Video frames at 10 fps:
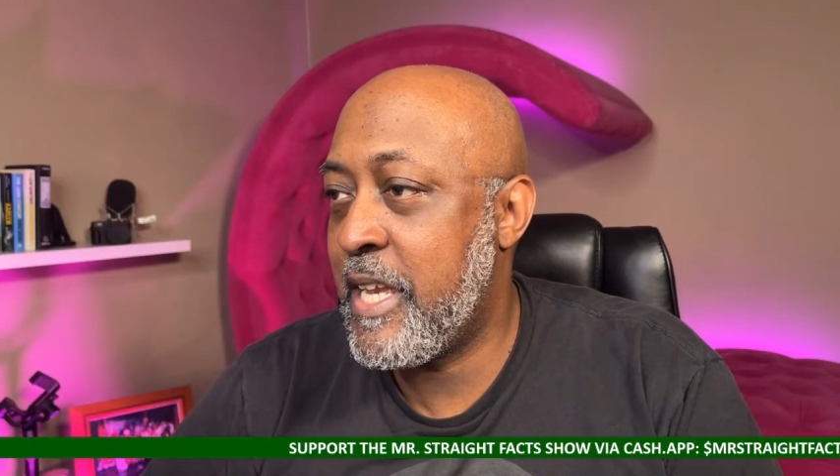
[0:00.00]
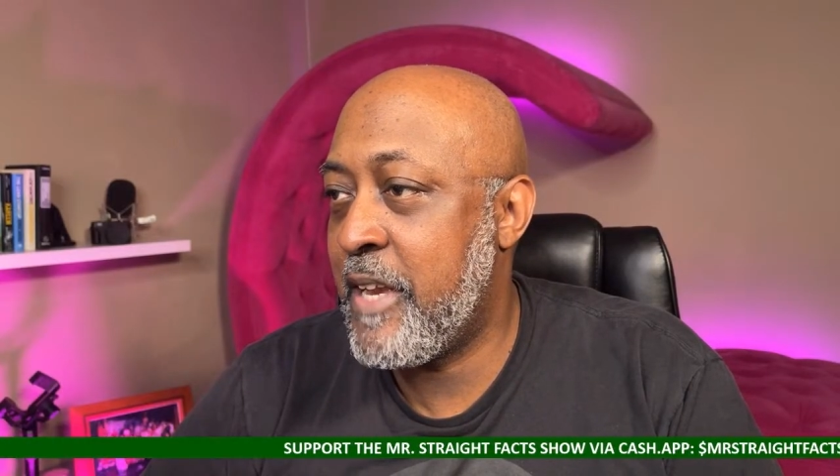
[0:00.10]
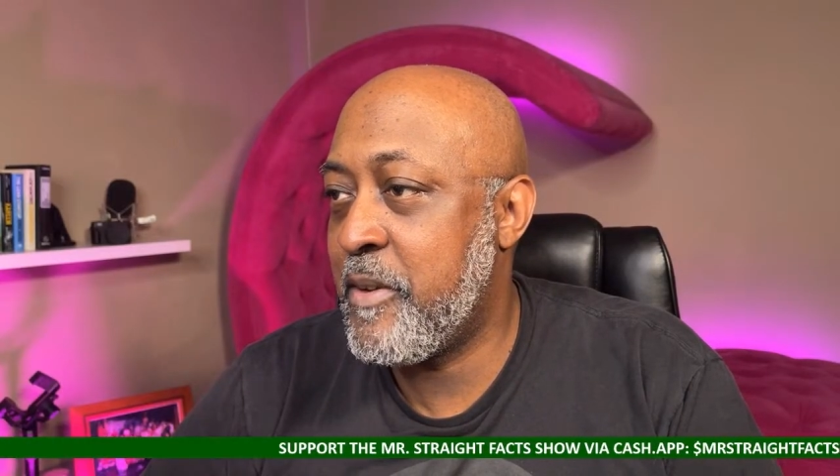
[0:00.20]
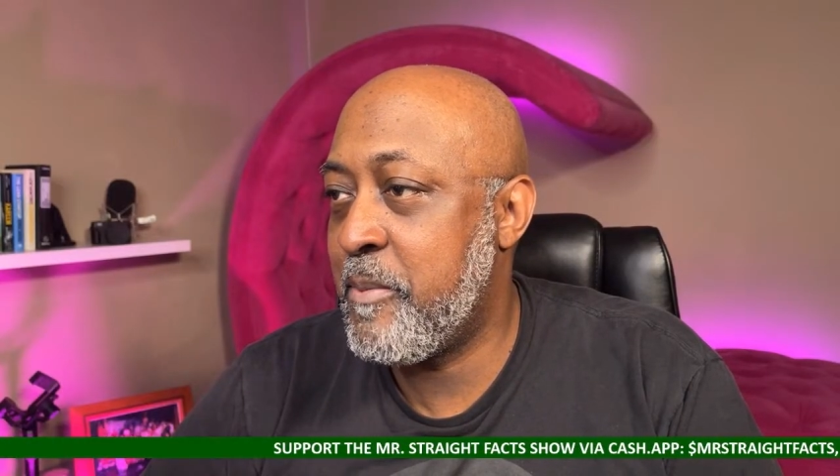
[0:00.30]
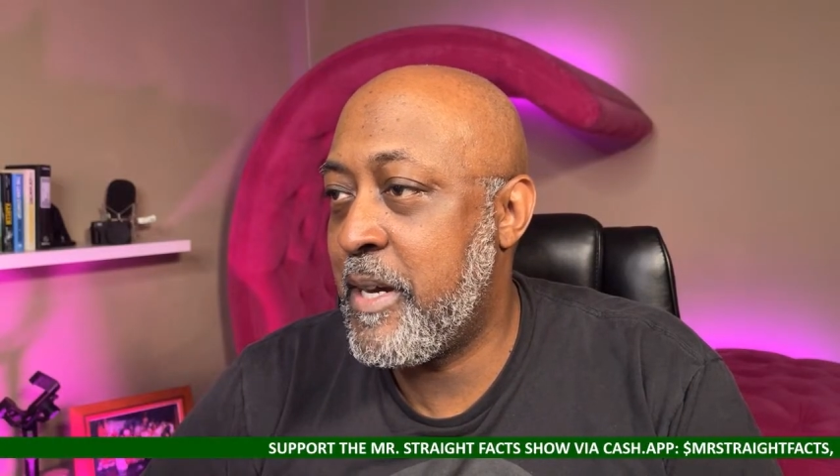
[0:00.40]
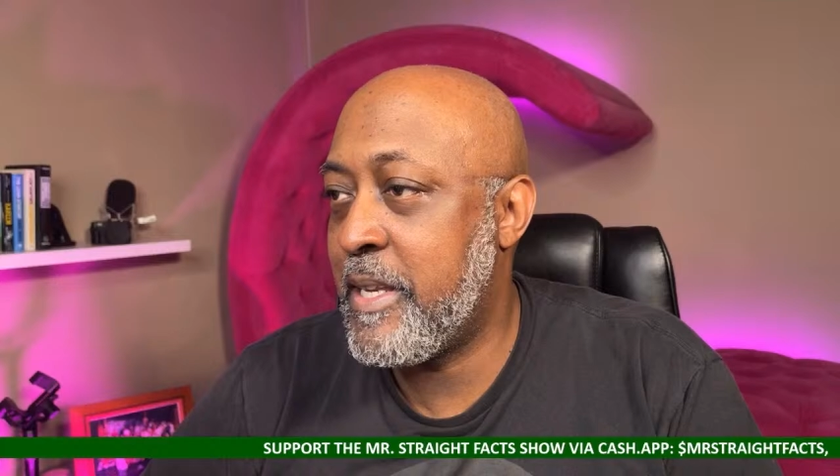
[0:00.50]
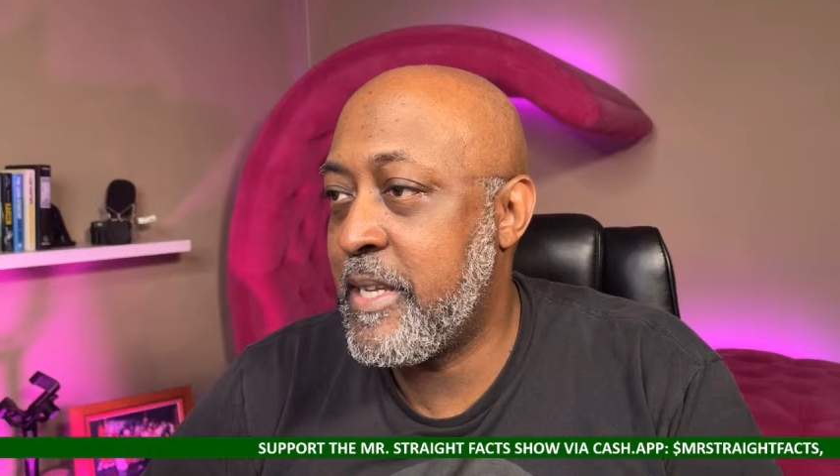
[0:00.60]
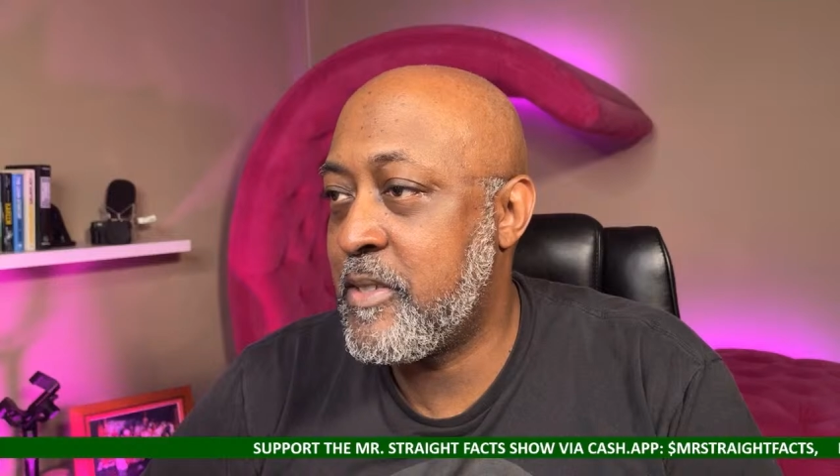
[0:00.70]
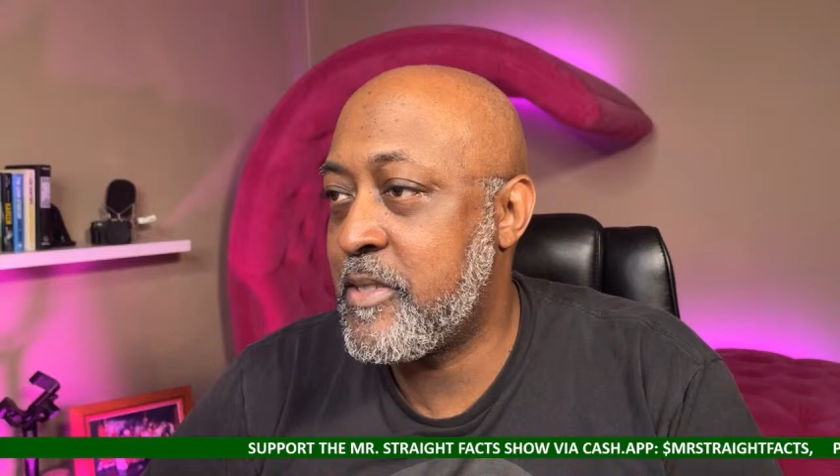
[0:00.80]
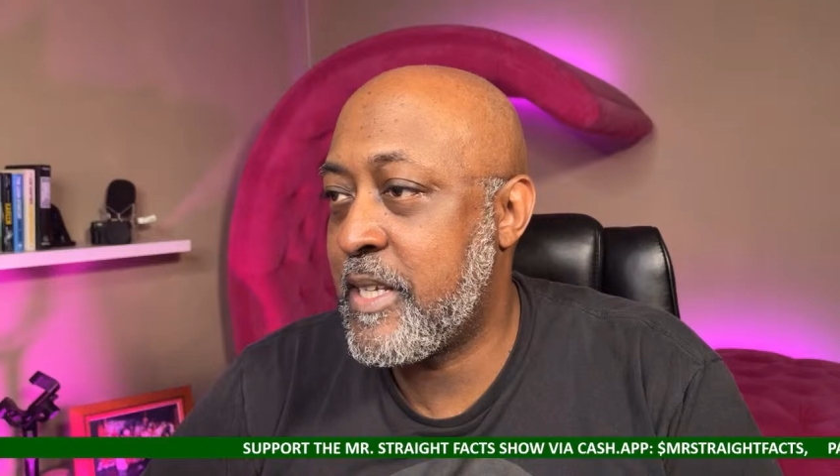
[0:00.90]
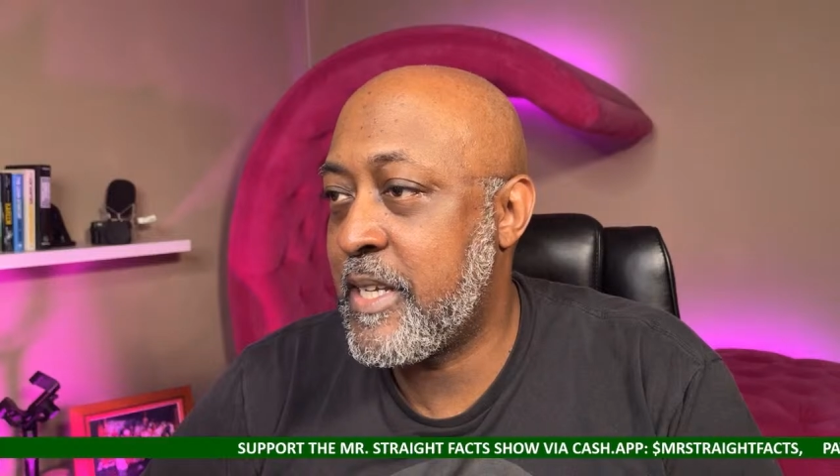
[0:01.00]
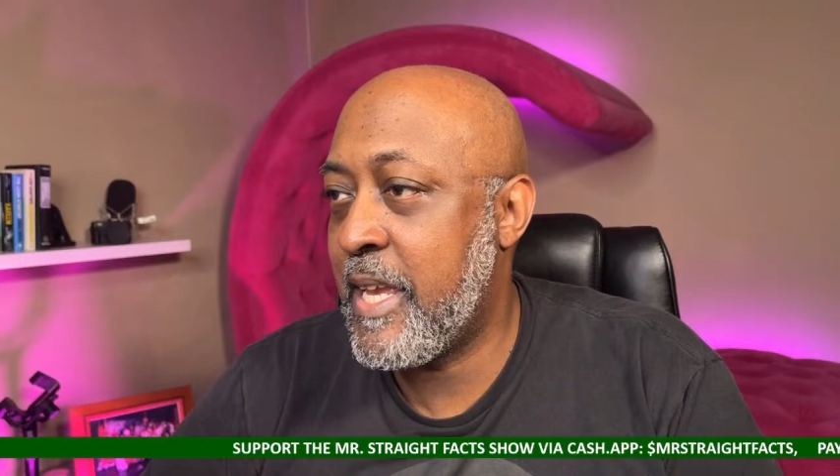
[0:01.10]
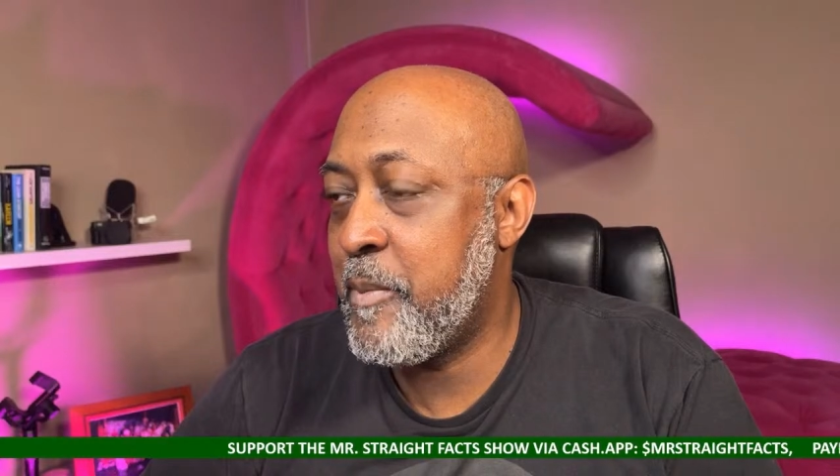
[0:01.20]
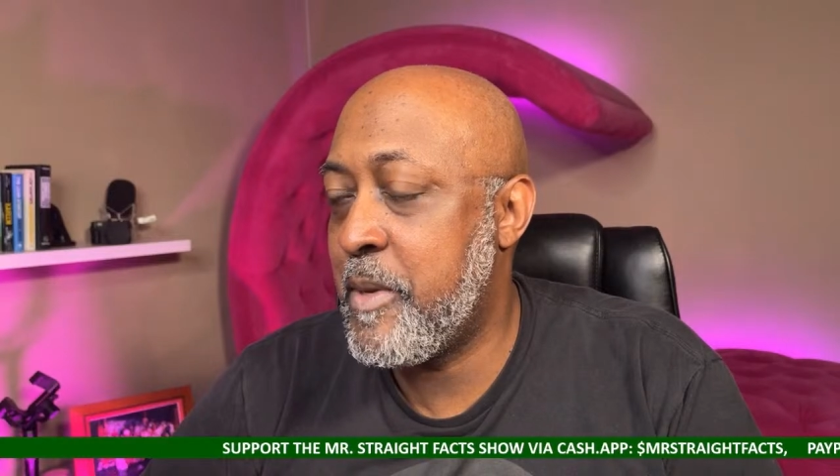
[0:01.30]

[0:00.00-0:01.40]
everybody else that came